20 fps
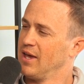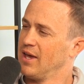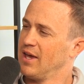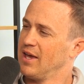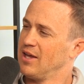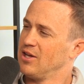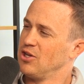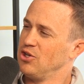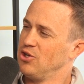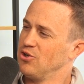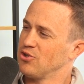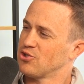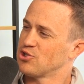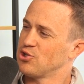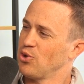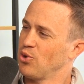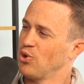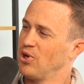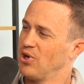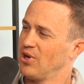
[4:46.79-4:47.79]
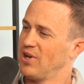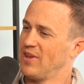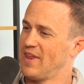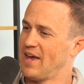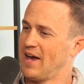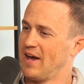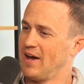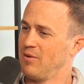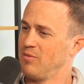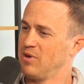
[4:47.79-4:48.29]
And you're so good at
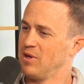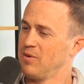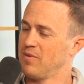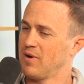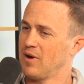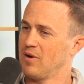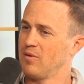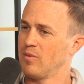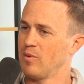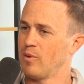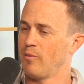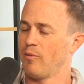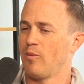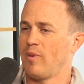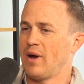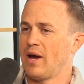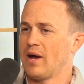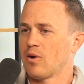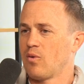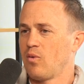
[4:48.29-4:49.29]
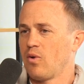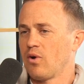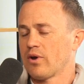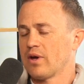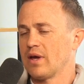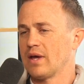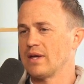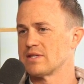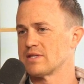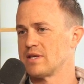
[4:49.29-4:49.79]
that. I remember back
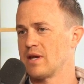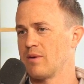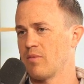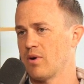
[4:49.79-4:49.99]
working at St.